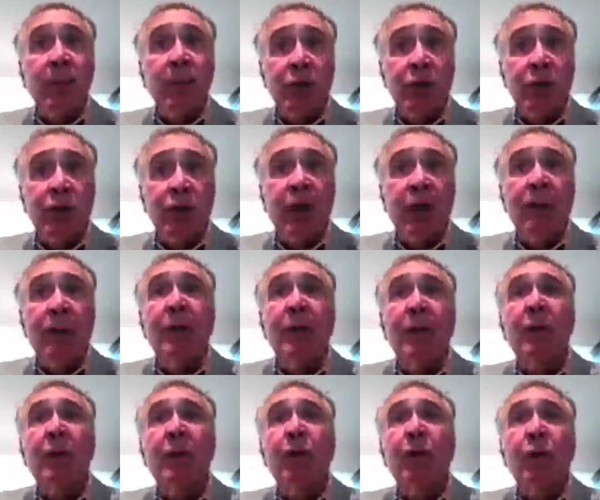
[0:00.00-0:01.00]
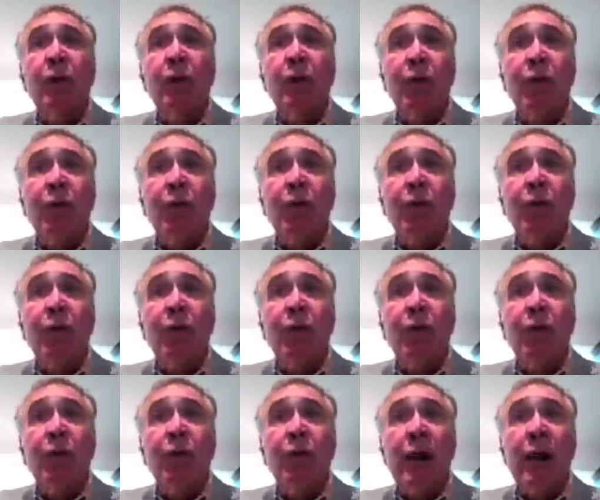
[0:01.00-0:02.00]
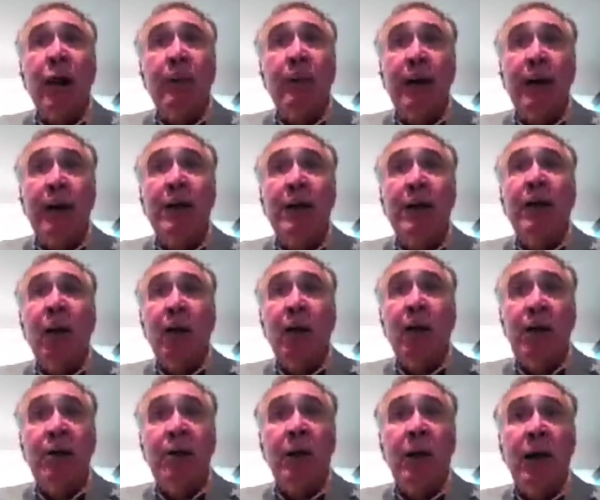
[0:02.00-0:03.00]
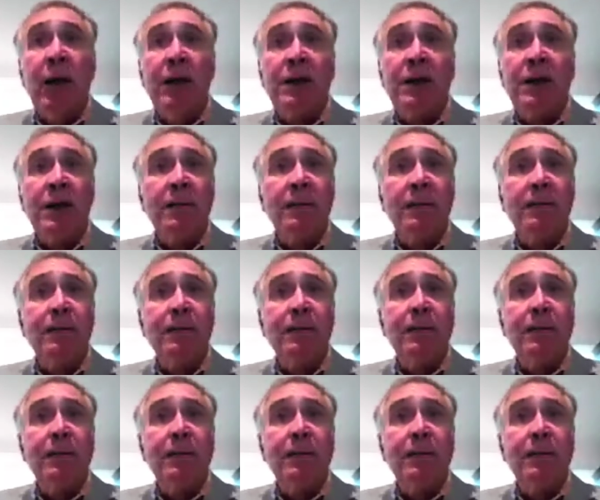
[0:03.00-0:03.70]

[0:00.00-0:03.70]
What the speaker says: you can see, are misshapen or fragmented or hemolyzing.